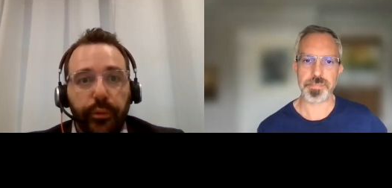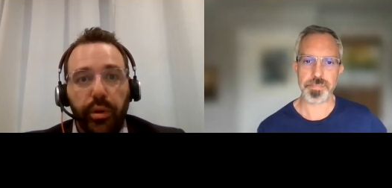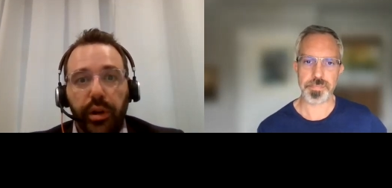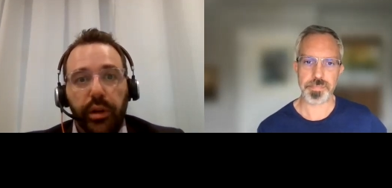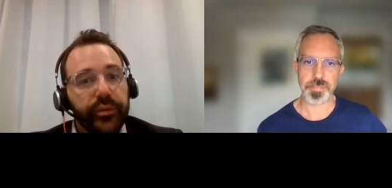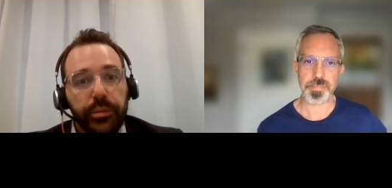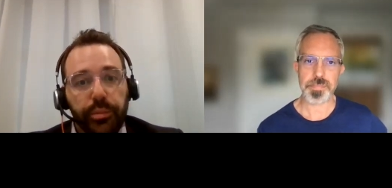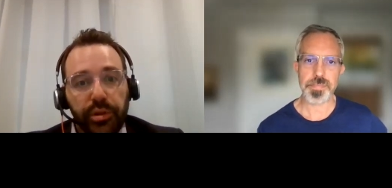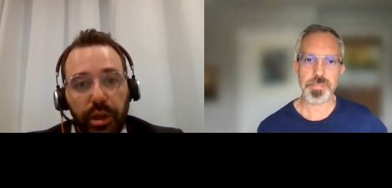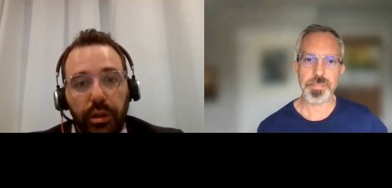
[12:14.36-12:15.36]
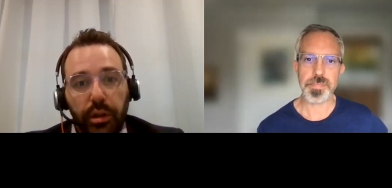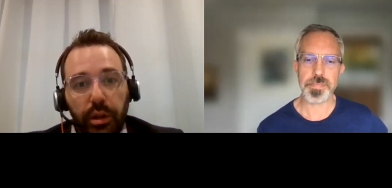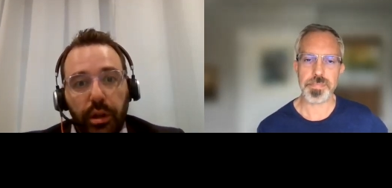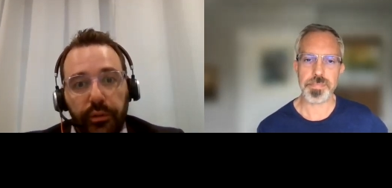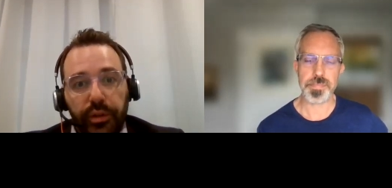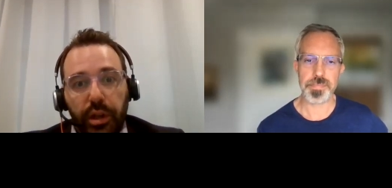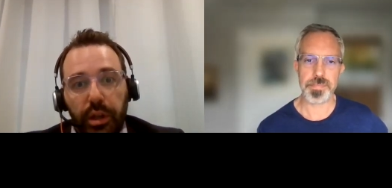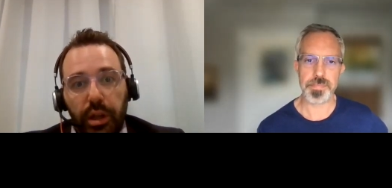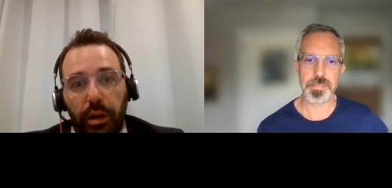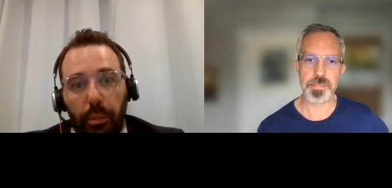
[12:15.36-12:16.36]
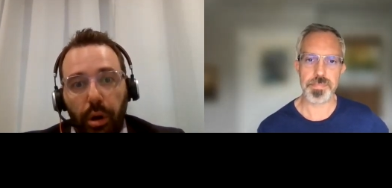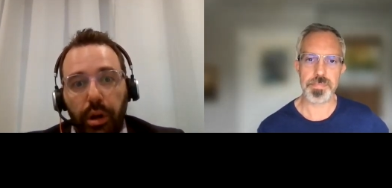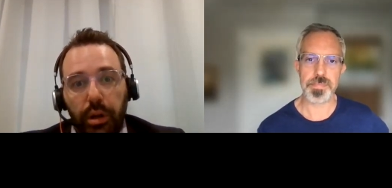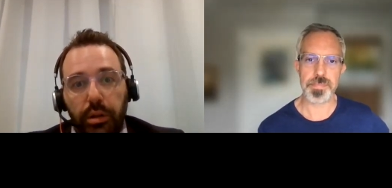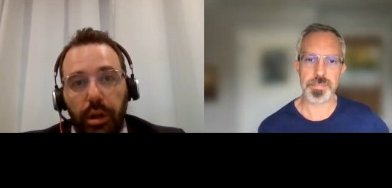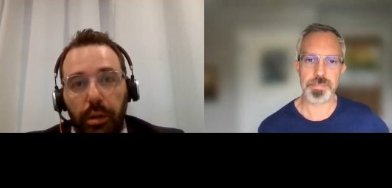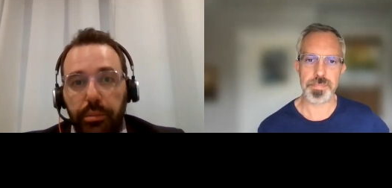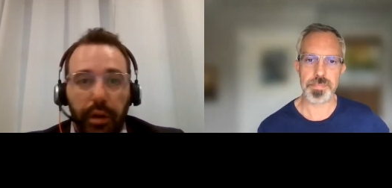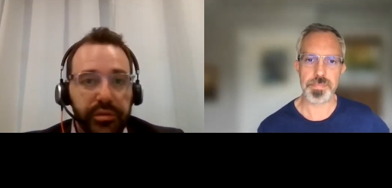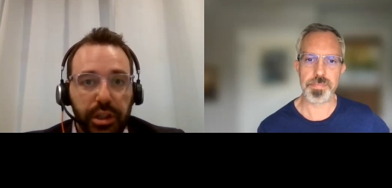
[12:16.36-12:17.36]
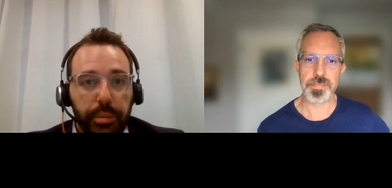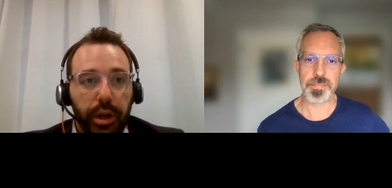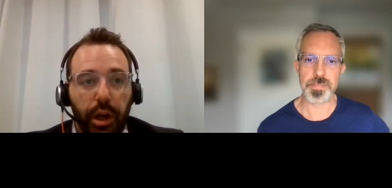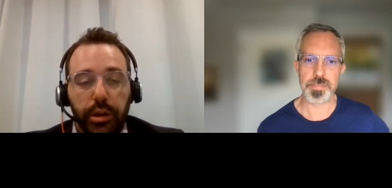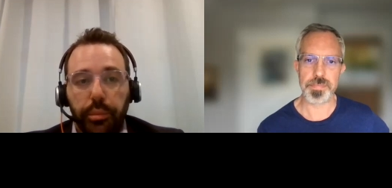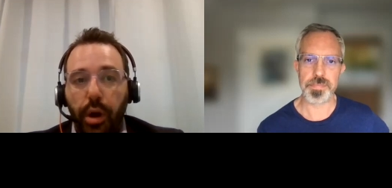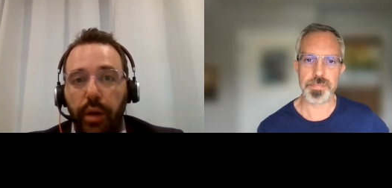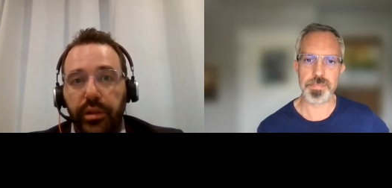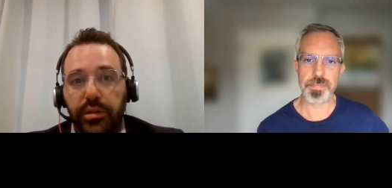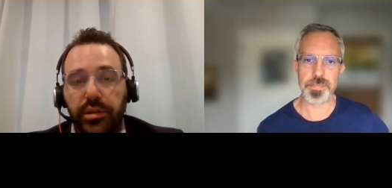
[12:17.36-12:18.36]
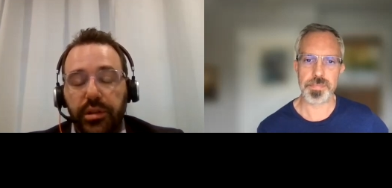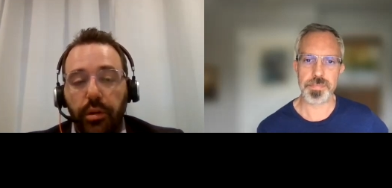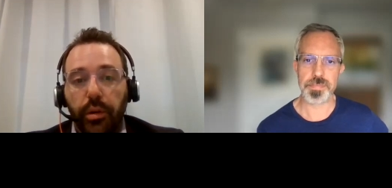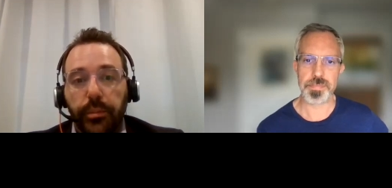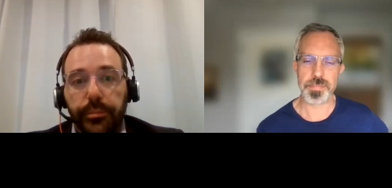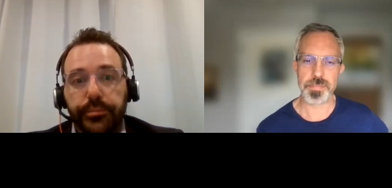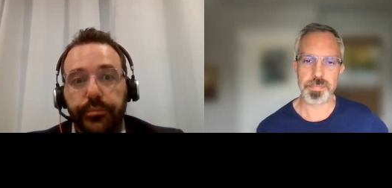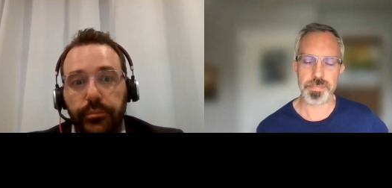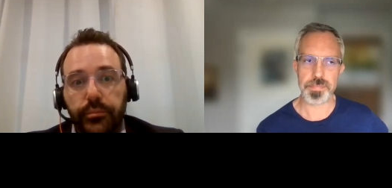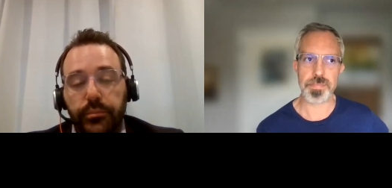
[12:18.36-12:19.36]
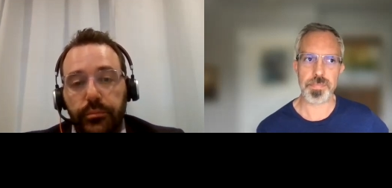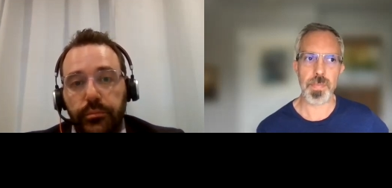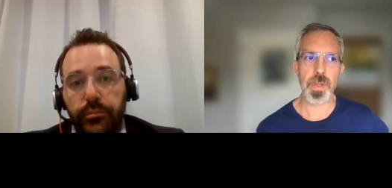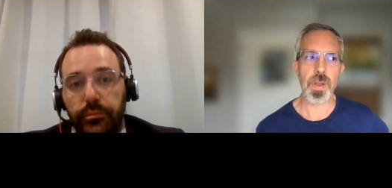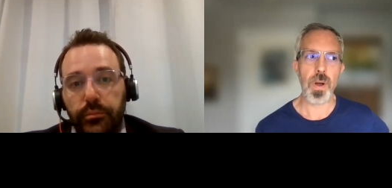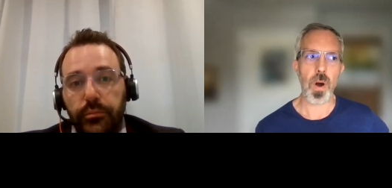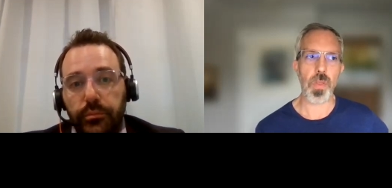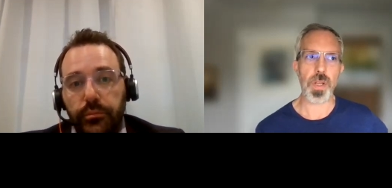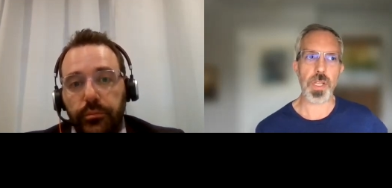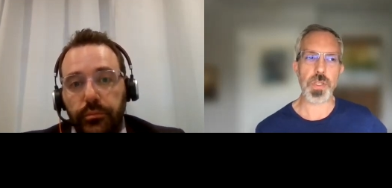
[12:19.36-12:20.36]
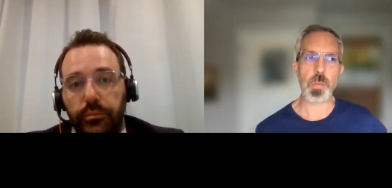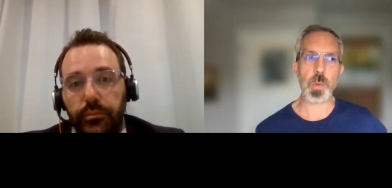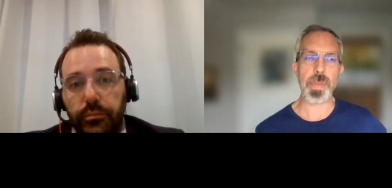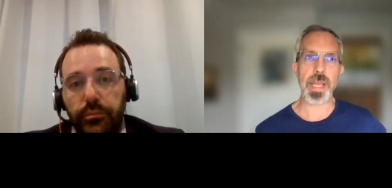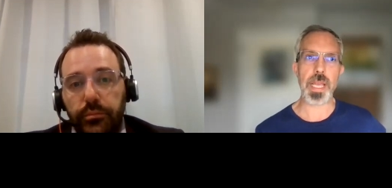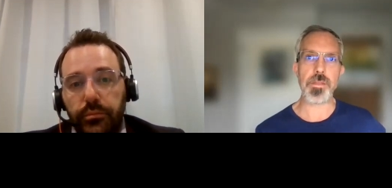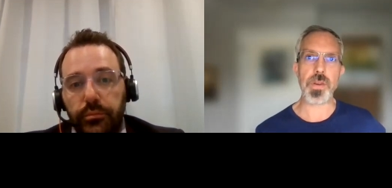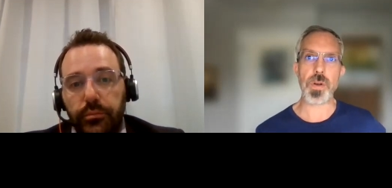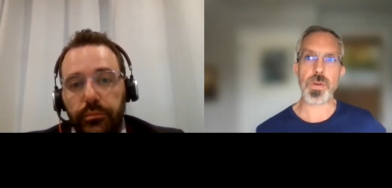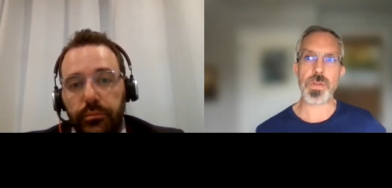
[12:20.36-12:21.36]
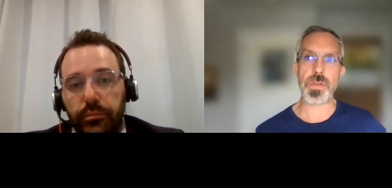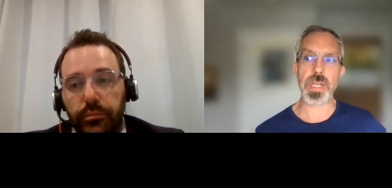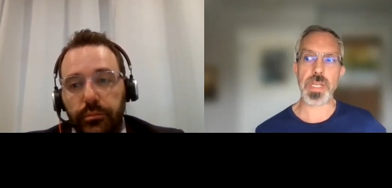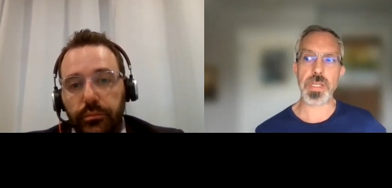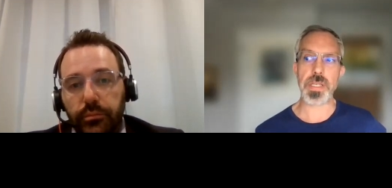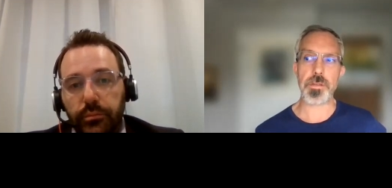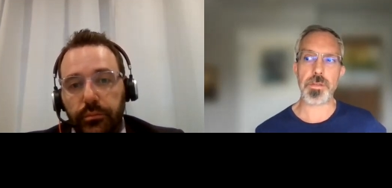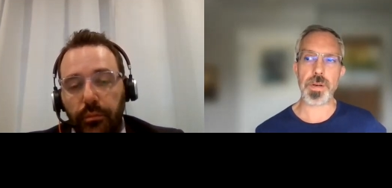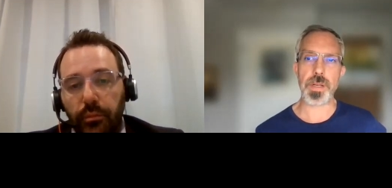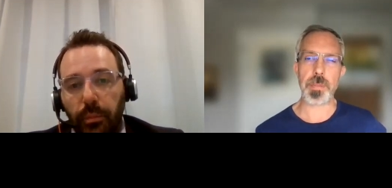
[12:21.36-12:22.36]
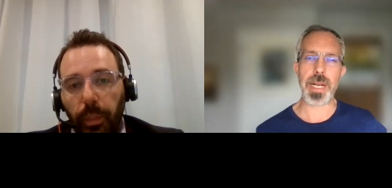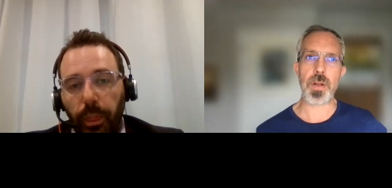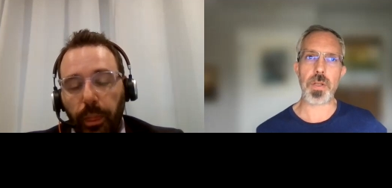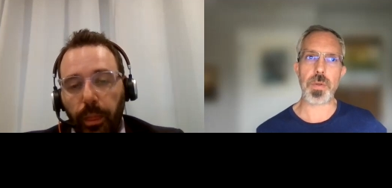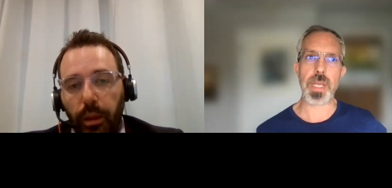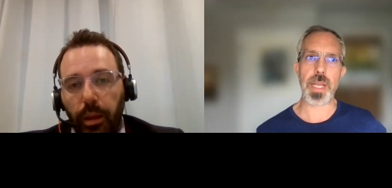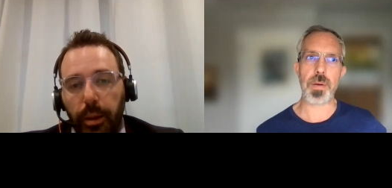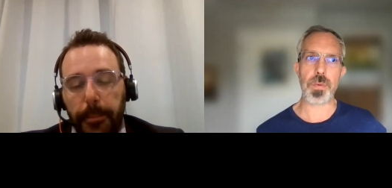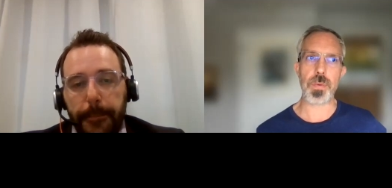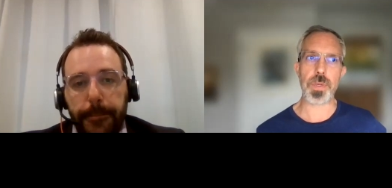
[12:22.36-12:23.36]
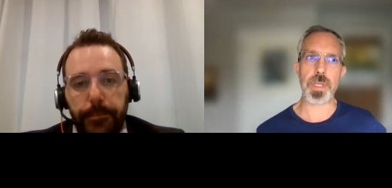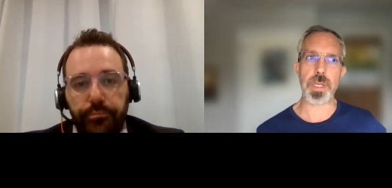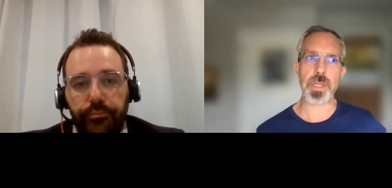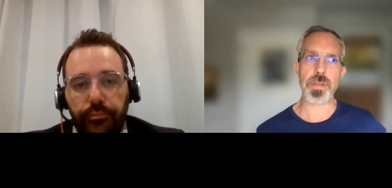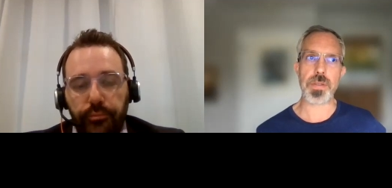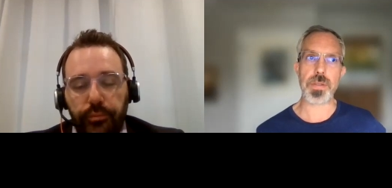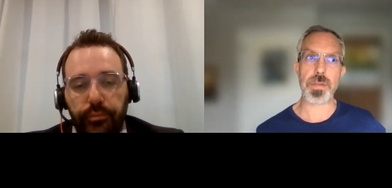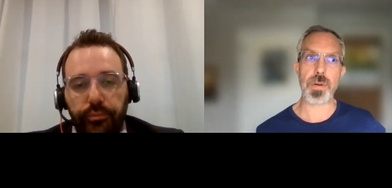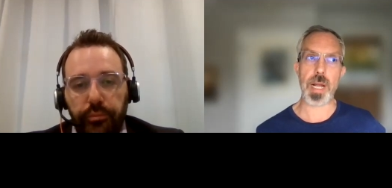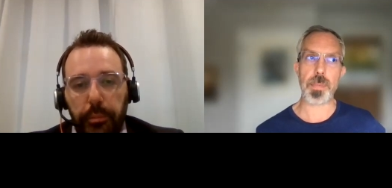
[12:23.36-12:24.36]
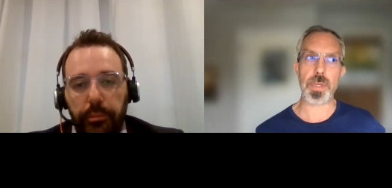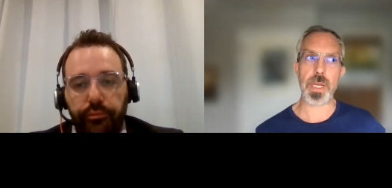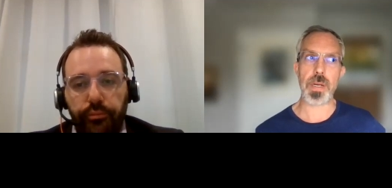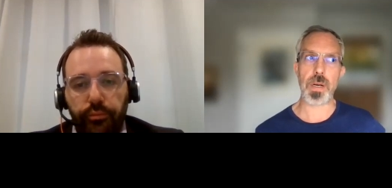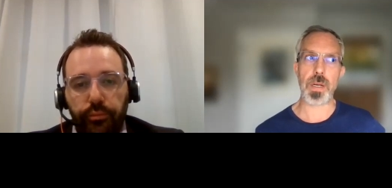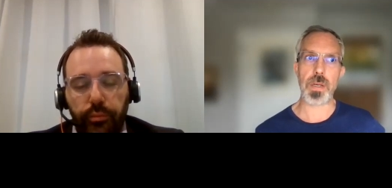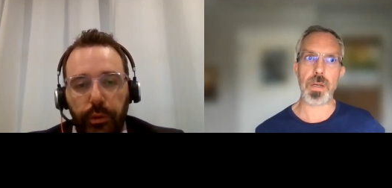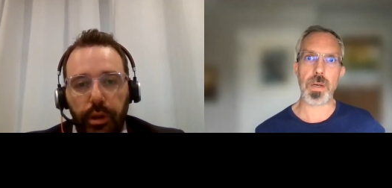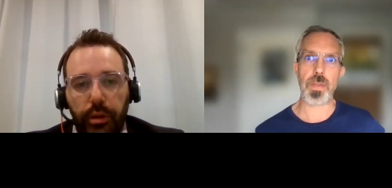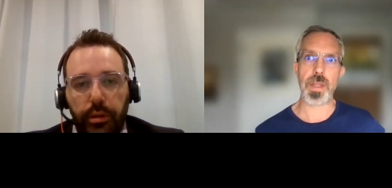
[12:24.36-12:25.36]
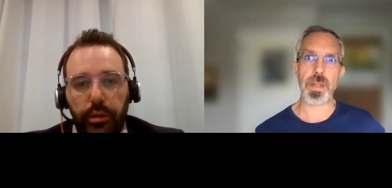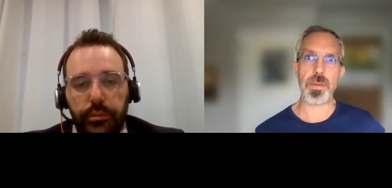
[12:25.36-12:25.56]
Speaker 1: forty to fifty percent of the Canadian market, uh, obviously depending on the province, et cetera. Hmm.
Speaker 2: Are the consumer behaviors any different? I mean, I know you can't really extrapolate on on the,